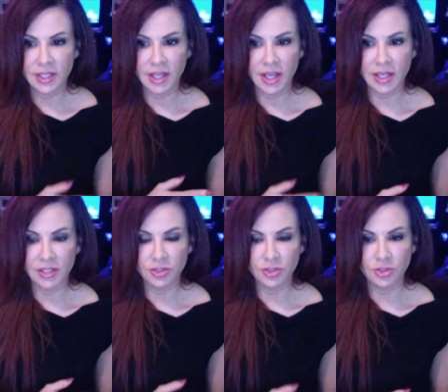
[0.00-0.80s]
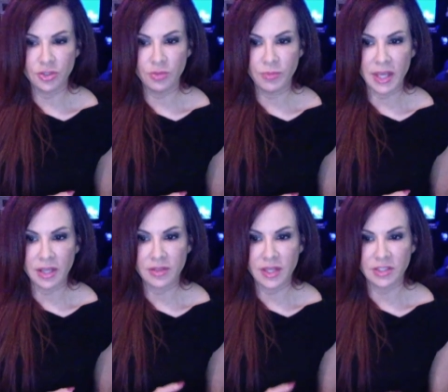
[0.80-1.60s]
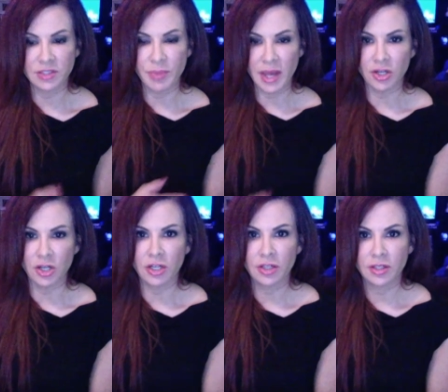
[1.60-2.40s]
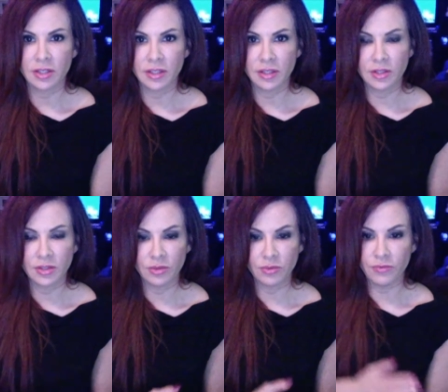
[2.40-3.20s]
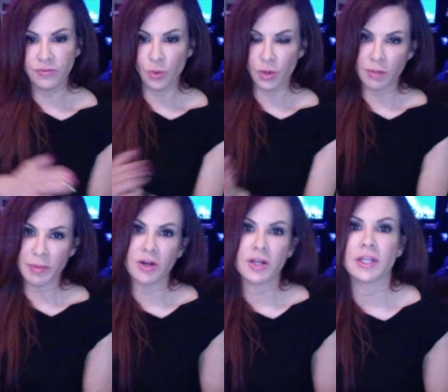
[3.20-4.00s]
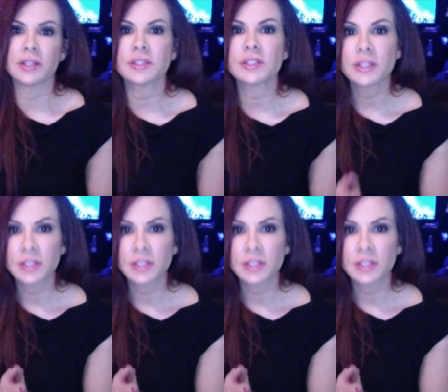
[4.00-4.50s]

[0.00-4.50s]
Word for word: and to make things better for Americans?